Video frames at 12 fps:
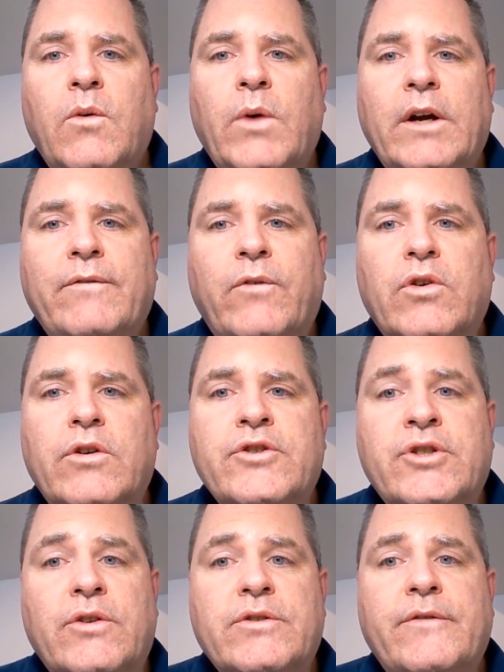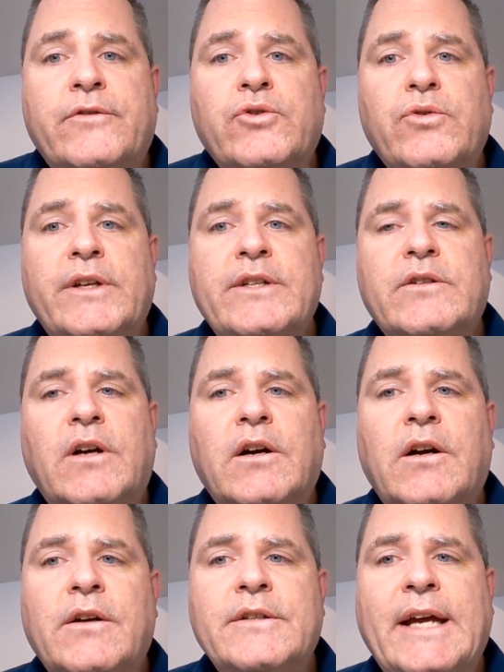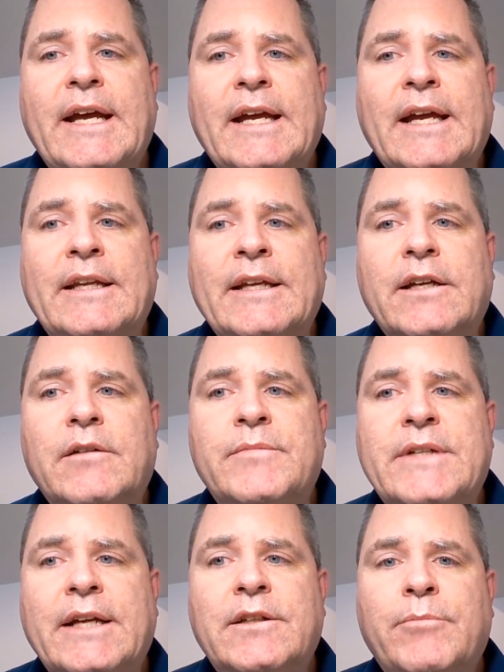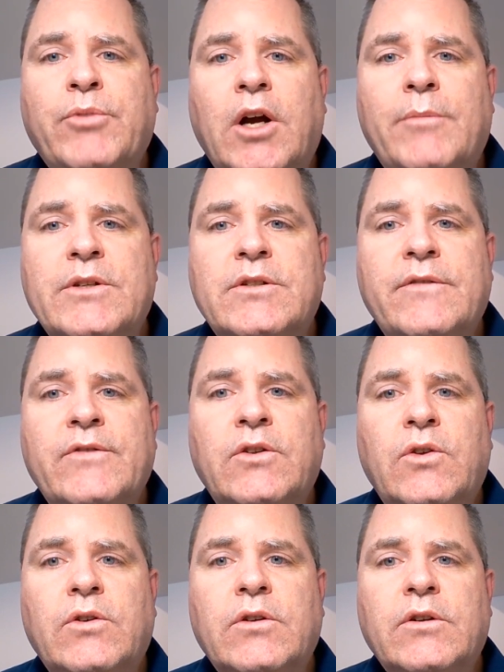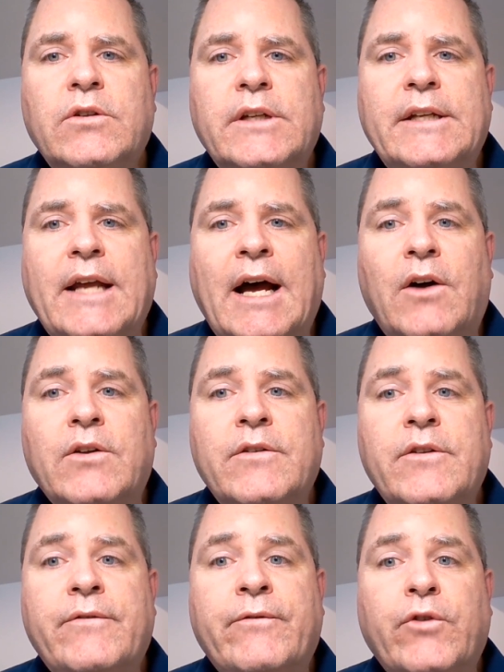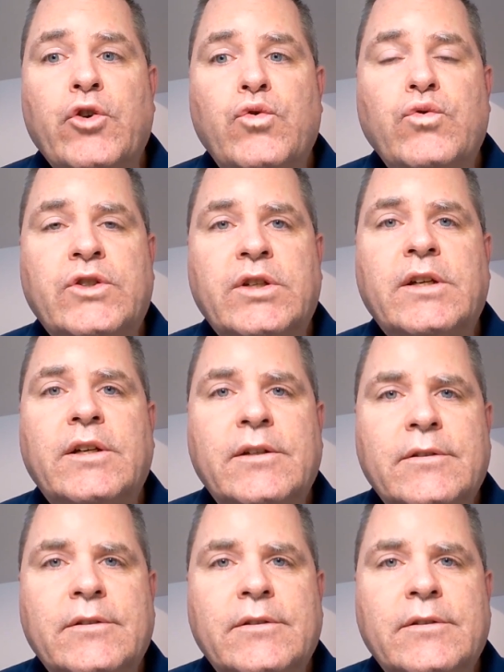Wherefore Joseph truly saw our day, and he obtained a promise of the Lord, and out of the fruit